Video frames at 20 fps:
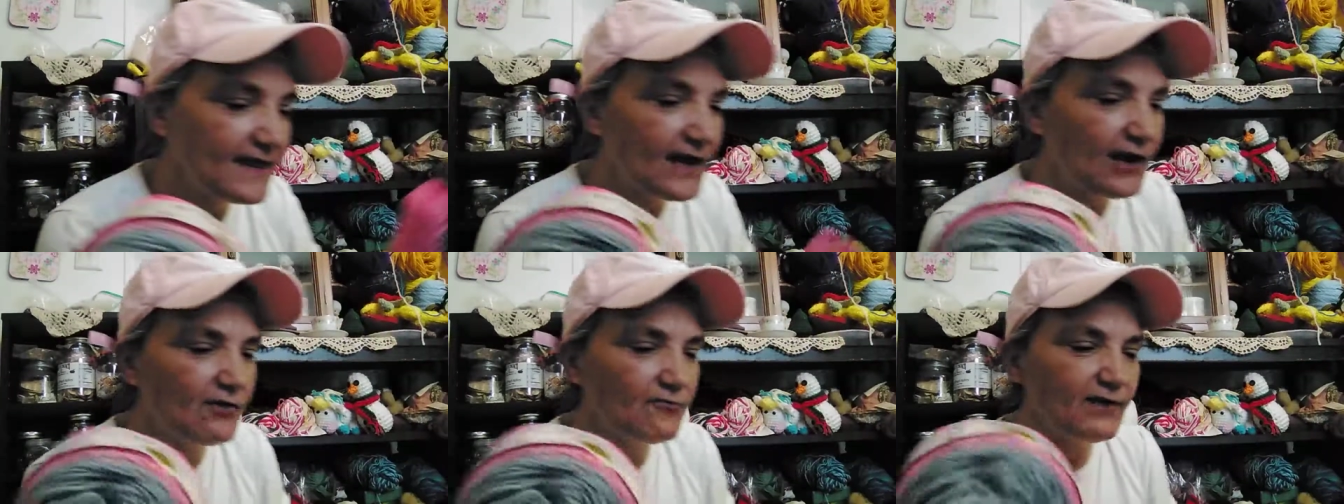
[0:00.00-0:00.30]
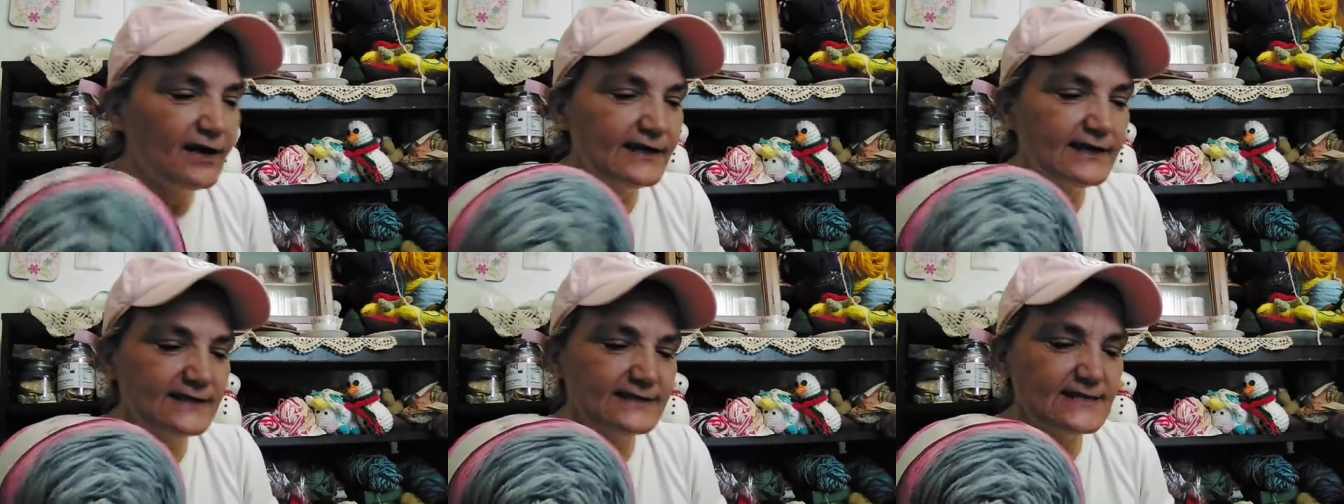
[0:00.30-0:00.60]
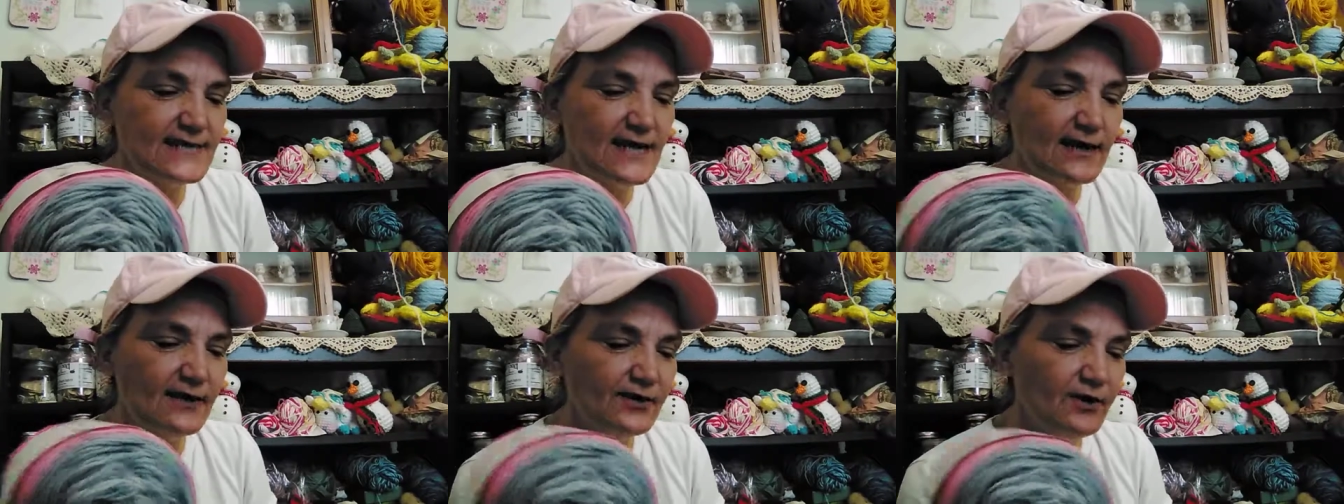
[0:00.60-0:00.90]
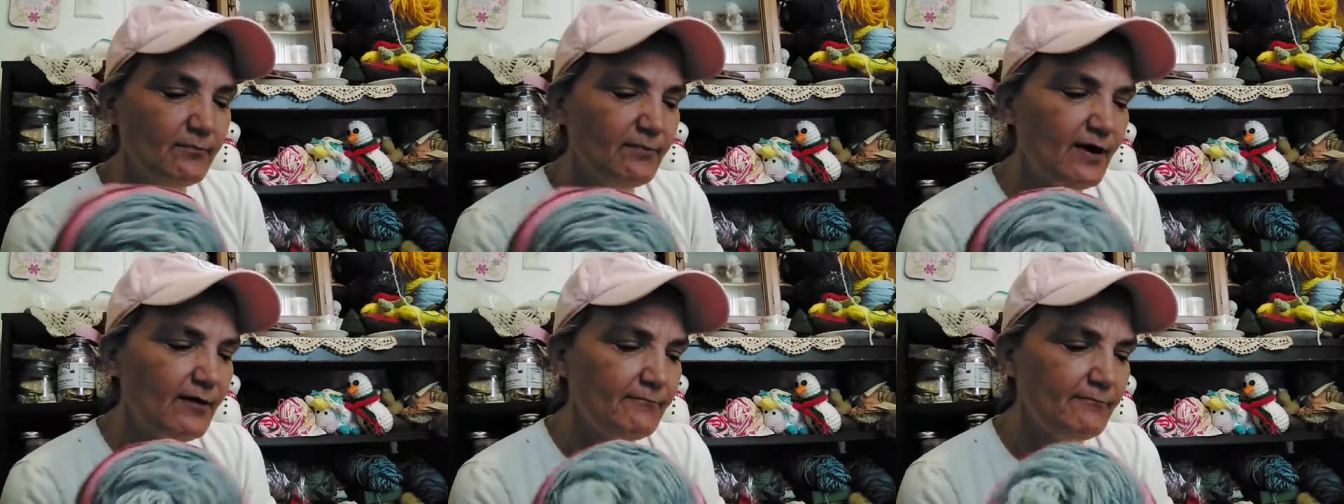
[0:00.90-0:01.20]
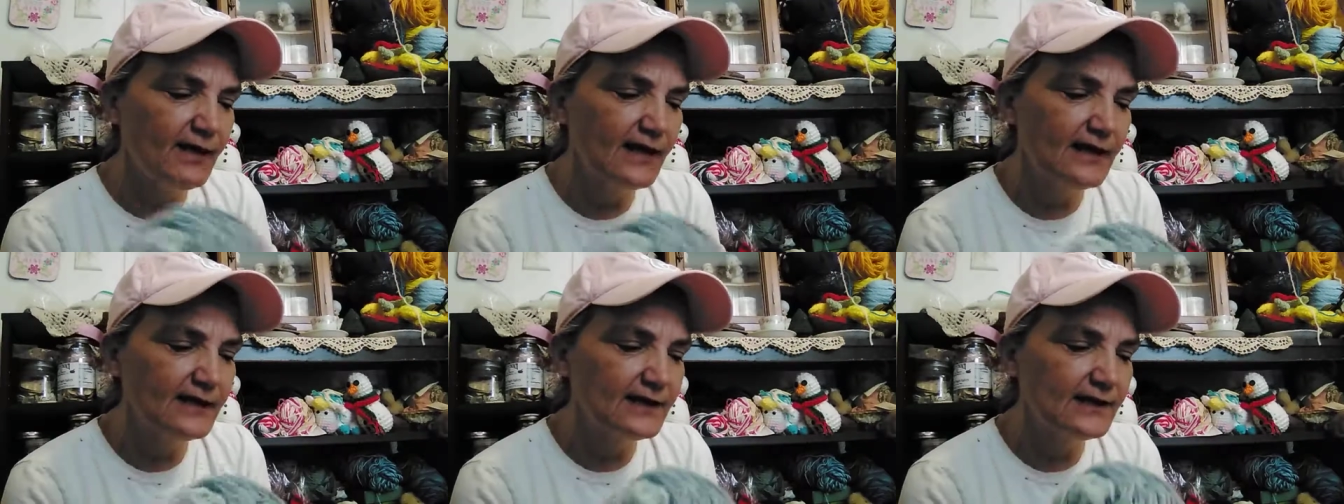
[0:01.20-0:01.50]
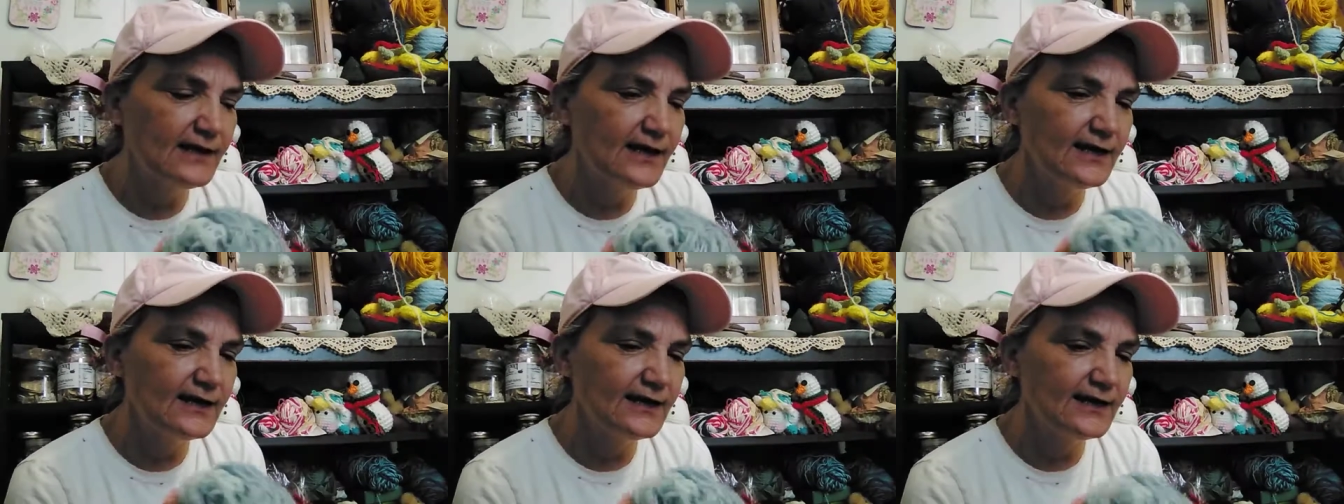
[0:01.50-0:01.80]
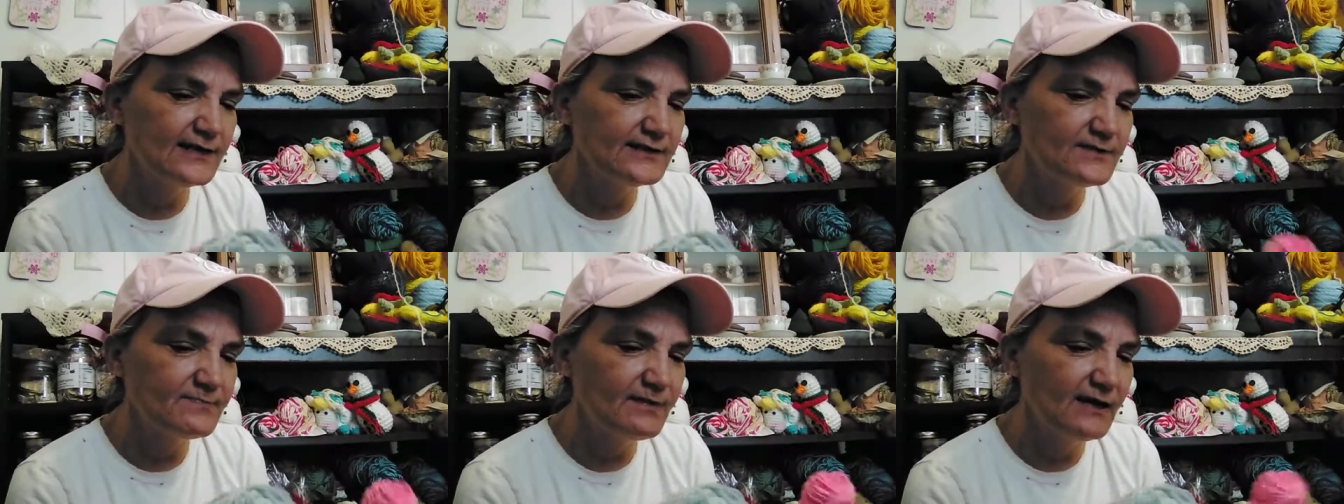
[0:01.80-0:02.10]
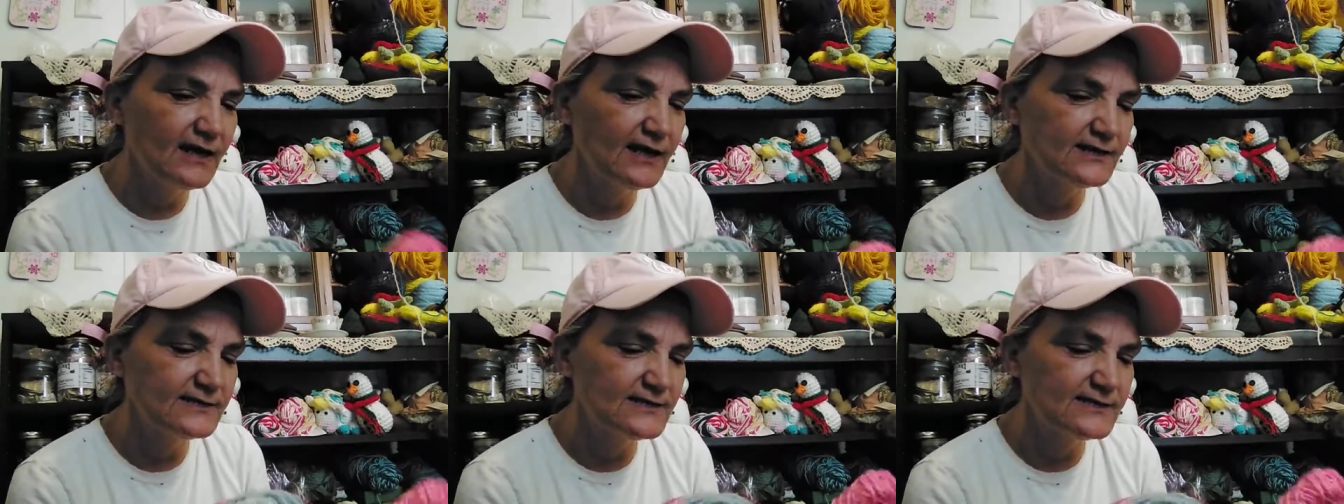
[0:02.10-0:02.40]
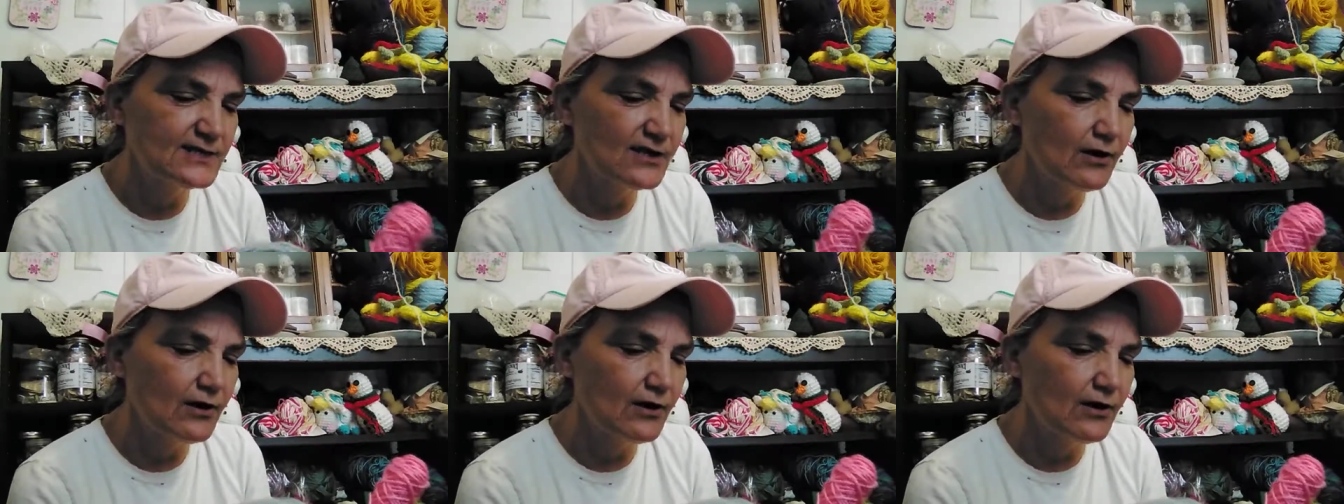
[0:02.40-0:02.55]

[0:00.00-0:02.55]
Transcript: thing I wanted to tell you about mandala is because